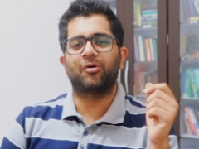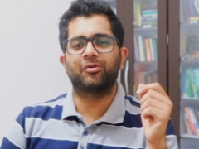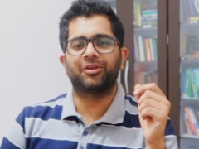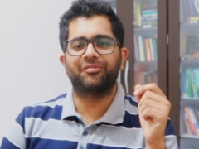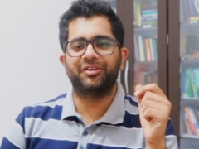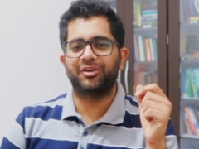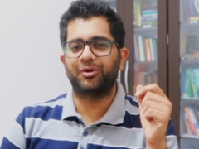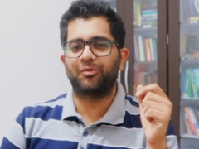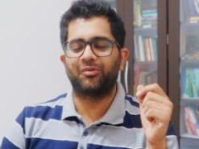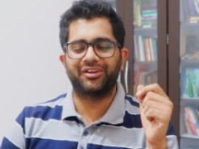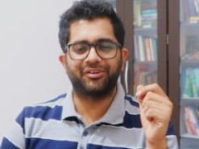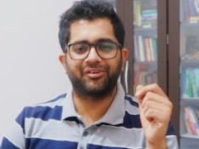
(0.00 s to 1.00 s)
found the video
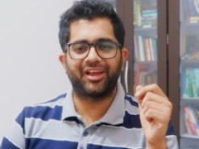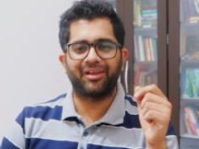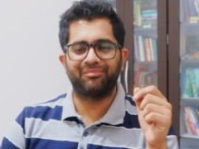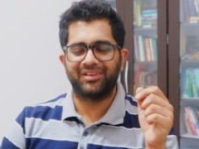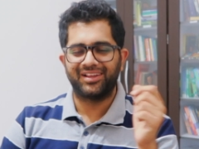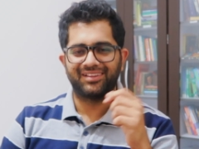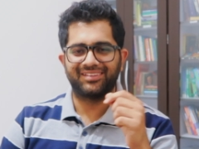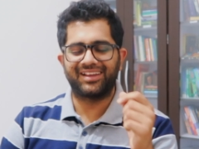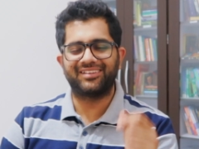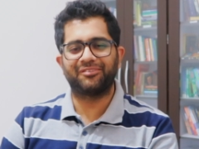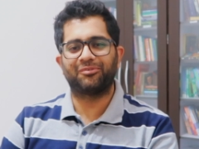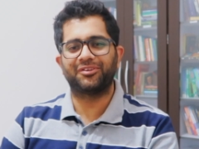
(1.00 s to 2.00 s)
worth your time.
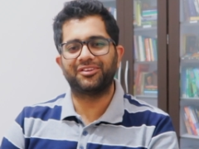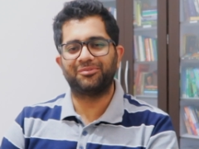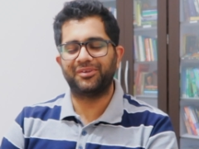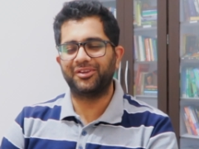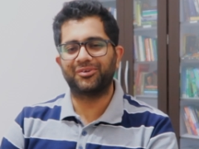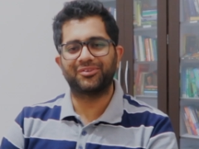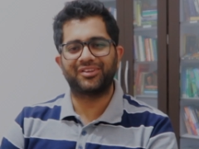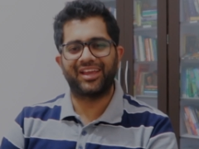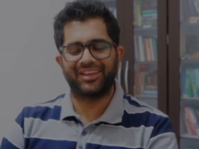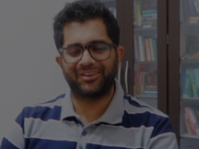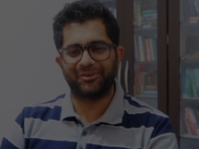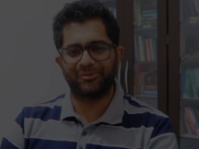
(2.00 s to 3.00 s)
That's it for this video.
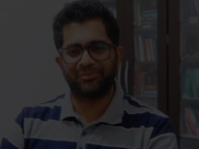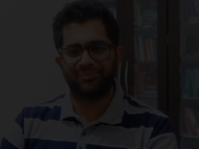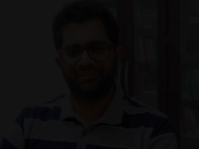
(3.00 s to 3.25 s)
Thank you.